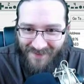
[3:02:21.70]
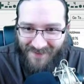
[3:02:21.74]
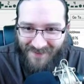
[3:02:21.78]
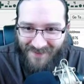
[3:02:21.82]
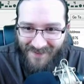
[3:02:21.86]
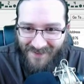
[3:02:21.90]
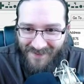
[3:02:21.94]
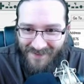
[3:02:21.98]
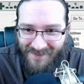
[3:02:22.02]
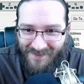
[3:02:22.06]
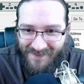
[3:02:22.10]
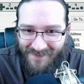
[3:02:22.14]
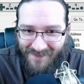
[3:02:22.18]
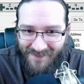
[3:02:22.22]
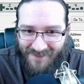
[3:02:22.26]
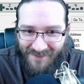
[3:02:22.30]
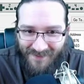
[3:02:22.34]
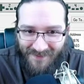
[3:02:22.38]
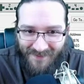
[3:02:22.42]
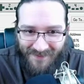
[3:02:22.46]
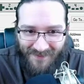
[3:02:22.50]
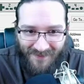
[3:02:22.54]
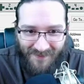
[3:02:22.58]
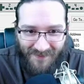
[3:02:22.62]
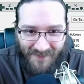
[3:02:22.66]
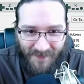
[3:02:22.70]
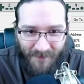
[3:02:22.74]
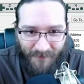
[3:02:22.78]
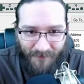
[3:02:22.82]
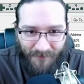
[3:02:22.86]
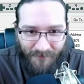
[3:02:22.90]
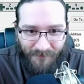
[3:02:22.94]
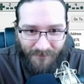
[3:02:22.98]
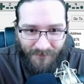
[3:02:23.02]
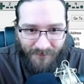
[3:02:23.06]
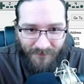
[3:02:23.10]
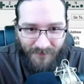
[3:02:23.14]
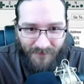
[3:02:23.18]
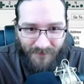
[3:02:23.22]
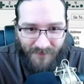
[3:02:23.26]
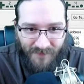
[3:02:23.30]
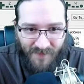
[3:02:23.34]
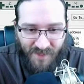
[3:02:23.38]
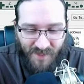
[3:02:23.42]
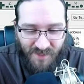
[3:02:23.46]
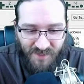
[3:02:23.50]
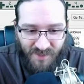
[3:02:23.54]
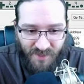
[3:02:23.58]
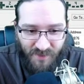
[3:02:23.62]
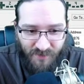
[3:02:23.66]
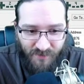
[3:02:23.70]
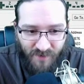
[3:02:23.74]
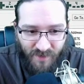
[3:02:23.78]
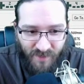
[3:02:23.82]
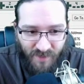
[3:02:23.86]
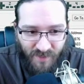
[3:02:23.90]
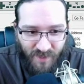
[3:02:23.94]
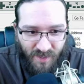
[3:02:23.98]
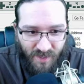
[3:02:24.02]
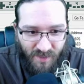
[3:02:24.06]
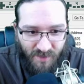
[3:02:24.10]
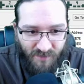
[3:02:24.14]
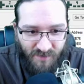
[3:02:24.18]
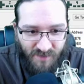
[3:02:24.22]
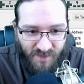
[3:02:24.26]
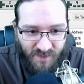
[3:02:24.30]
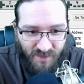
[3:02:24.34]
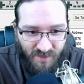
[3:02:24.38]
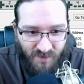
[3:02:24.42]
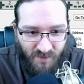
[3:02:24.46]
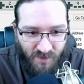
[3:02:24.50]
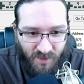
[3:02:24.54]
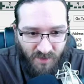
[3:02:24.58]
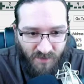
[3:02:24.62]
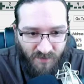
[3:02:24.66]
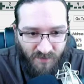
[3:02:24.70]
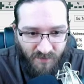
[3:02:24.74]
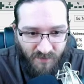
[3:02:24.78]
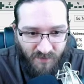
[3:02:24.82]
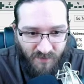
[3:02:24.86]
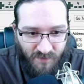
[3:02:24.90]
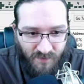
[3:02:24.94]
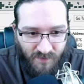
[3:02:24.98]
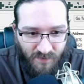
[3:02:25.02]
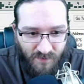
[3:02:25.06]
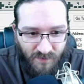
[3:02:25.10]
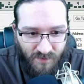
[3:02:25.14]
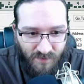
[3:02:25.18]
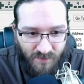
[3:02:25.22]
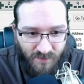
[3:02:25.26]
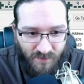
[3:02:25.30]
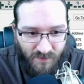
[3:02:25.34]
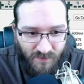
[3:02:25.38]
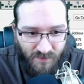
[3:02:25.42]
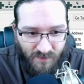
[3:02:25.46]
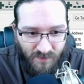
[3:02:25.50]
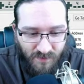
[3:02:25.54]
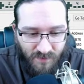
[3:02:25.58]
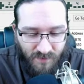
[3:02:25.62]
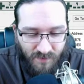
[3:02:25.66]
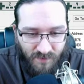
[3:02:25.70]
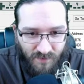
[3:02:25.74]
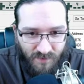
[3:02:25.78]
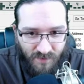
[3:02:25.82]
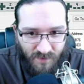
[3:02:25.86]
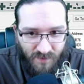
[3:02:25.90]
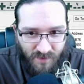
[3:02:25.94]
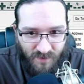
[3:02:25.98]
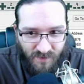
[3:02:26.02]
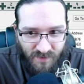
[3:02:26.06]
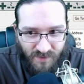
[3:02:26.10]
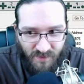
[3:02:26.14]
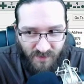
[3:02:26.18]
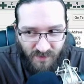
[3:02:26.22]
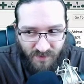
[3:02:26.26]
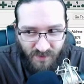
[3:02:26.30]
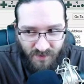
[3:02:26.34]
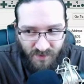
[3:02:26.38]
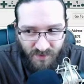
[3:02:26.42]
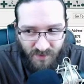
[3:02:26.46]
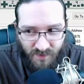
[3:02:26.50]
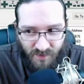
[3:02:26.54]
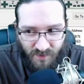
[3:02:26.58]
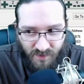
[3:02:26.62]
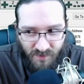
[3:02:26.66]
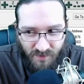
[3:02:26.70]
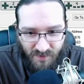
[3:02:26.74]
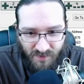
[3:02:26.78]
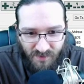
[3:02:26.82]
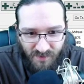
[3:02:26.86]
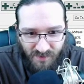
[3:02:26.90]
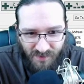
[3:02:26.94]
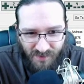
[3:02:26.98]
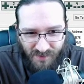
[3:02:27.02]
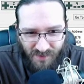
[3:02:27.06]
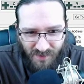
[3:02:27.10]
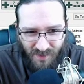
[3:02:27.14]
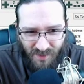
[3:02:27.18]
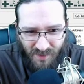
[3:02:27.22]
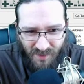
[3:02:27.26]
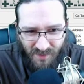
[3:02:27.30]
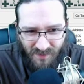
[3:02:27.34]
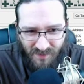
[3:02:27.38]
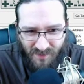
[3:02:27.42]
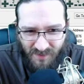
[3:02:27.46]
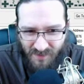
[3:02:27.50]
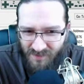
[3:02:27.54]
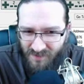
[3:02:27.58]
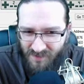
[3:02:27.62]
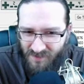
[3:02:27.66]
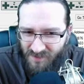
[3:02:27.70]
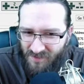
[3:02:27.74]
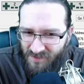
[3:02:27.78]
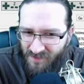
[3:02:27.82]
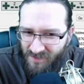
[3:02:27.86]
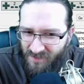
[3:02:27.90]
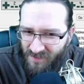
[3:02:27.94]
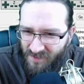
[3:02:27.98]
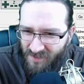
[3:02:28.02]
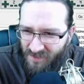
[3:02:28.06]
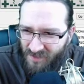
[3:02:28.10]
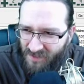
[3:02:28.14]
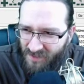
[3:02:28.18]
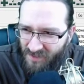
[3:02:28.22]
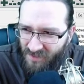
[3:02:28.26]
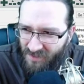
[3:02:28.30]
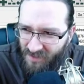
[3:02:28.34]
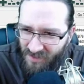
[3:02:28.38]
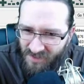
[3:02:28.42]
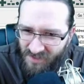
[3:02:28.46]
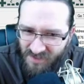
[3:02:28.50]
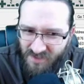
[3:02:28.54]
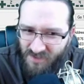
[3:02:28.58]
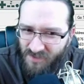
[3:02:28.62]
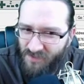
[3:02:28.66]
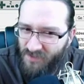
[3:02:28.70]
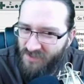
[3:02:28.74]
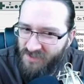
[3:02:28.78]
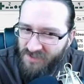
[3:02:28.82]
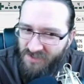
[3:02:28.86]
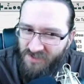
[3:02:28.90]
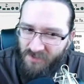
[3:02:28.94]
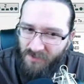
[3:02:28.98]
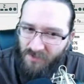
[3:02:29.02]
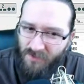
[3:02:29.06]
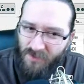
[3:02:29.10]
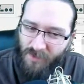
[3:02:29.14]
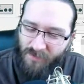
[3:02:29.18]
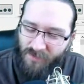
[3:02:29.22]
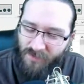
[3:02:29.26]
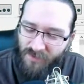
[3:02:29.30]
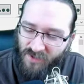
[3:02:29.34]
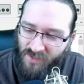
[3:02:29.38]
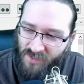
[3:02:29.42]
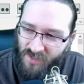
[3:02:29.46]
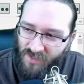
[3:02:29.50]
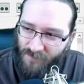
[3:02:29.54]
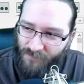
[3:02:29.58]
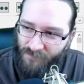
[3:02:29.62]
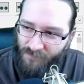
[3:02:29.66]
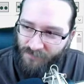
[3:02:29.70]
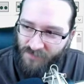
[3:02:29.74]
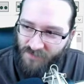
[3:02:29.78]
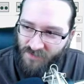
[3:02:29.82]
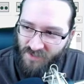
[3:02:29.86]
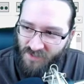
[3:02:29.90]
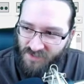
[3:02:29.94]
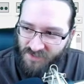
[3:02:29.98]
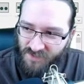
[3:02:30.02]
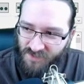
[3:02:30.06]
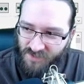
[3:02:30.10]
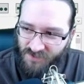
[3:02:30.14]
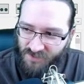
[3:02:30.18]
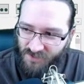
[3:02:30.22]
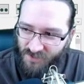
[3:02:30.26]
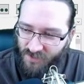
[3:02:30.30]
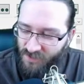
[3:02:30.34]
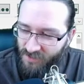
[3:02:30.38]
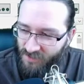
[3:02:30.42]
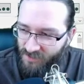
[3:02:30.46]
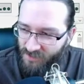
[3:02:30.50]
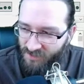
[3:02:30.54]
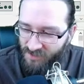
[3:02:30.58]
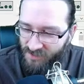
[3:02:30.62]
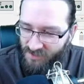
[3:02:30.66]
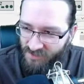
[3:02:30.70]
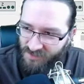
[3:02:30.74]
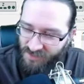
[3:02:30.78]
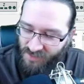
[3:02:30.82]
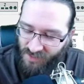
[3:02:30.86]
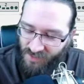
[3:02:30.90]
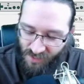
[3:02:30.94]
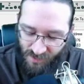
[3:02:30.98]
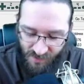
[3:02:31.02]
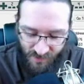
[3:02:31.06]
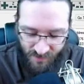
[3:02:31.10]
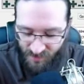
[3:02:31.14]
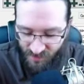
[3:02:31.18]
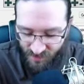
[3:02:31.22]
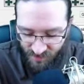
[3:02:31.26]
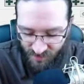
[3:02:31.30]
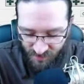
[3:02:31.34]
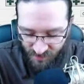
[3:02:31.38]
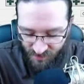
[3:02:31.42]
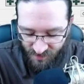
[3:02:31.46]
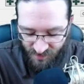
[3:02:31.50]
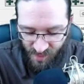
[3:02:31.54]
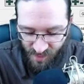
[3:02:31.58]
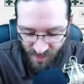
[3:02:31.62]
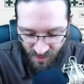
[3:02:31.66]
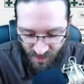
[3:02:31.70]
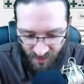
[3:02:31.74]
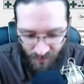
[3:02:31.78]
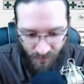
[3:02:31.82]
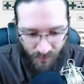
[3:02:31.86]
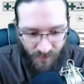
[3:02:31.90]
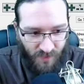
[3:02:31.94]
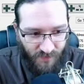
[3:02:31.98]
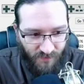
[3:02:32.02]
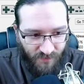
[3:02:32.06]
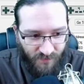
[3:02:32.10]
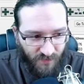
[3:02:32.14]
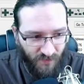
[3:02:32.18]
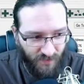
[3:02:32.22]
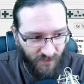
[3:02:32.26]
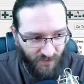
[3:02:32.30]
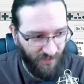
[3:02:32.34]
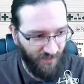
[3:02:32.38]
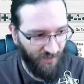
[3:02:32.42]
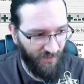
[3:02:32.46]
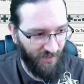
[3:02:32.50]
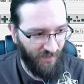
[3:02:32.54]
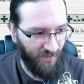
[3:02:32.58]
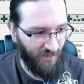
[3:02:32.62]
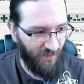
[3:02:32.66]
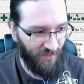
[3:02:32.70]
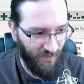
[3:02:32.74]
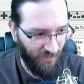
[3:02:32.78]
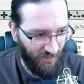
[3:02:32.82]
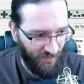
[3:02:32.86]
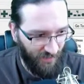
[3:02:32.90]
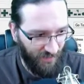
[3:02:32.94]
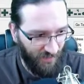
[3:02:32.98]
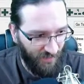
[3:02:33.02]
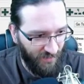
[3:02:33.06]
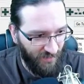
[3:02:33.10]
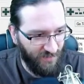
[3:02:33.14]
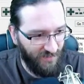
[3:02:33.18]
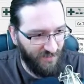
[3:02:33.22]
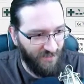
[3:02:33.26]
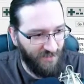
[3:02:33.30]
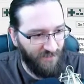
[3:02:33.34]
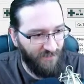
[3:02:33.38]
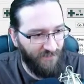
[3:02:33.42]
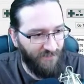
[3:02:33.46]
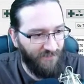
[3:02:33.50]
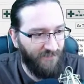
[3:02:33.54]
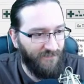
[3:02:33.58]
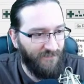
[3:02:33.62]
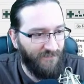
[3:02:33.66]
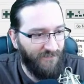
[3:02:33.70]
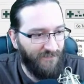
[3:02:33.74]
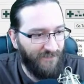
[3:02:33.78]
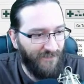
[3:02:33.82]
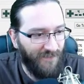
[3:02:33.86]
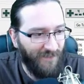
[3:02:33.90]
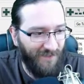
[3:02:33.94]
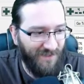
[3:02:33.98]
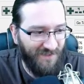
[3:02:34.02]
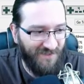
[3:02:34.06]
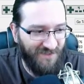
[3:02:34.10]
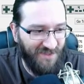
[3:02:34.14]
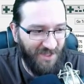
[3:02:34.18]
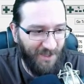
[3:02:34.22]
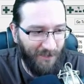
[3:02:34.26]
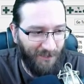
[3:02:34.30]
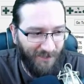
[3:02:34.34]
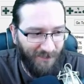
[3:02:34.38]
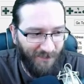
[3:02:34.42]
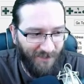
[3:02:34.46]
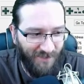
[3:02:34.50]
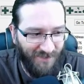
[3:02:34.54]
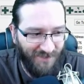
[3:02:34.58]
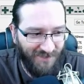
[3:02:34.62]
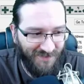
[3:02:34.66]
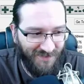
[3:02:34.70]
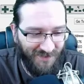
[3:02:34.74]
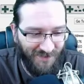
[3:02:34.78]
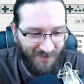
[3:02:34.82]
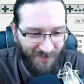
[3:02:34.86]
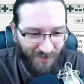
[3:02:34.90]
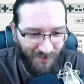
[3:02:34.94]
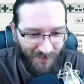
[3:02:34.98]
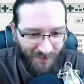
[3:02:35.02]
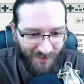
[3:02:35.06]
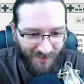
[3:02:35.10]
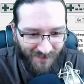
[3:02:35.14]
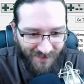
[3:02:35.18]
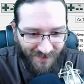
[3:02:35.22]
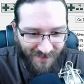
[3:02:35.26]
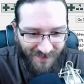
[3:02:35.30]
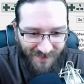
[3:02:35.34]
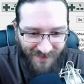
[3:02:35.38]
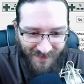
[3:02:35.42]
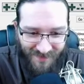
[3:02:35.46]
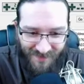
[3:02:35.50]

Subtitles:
All right, start. Okay, generate column. Is that the only? The generate and draw. So the draw isn't the one screwing up right now, because the draw is just taking whatever it is. The best helmet in Monster Hunter World.